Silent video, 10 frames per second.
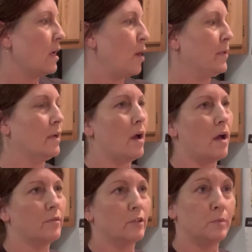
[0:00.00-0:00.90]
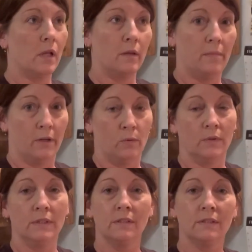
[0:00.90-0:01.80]
I mean, there's probably better
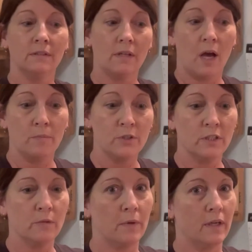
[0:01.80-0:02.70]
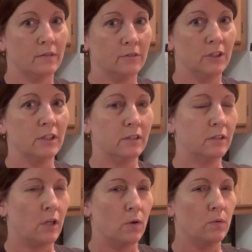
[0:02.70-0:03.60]
options, but
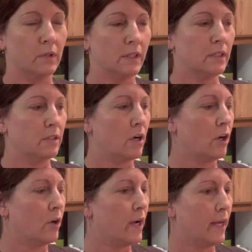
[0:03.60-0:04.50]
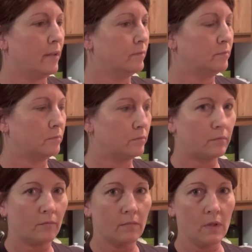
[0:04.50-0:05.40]
just go listen to her and
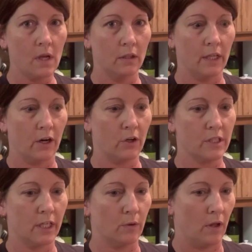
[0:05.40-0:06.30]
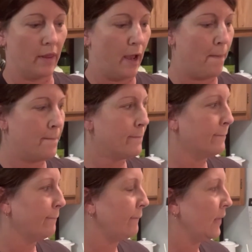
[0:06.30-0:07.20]
I'll let her tell you all that.
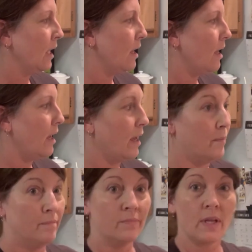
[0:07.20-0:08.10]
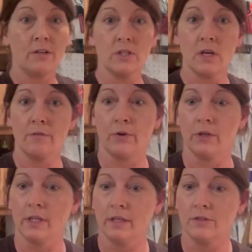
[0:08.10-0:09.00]
I took off
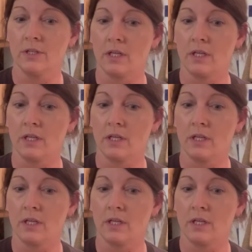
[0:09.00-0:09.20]
early.